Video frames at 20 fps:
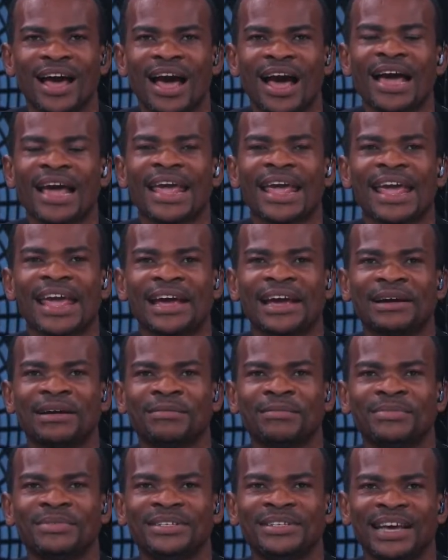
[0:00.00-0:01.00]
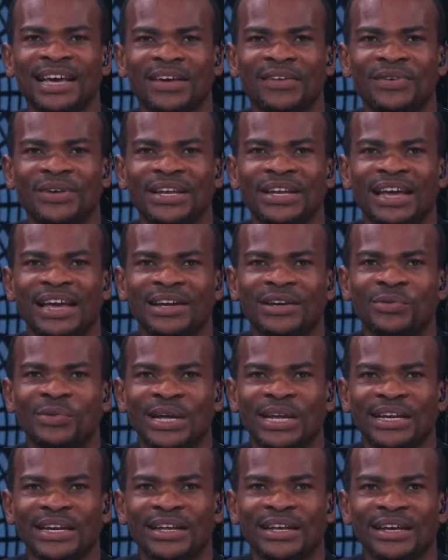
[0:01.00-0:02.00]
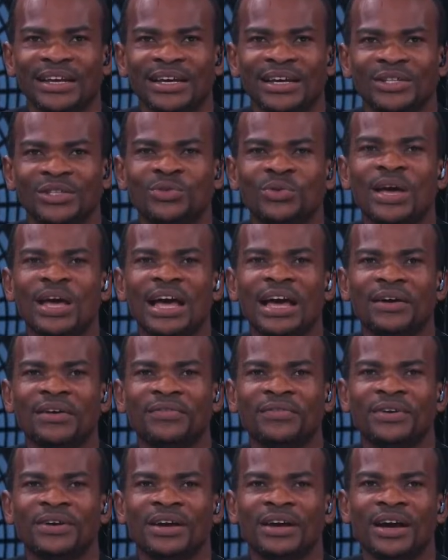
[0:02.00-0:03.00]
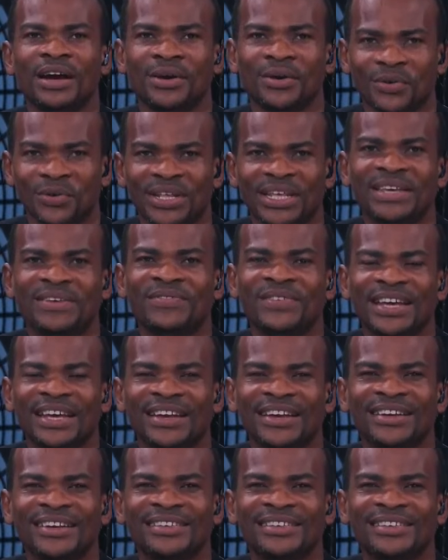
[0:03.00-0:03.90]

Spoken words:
I am David Edwin. Do have a good evening.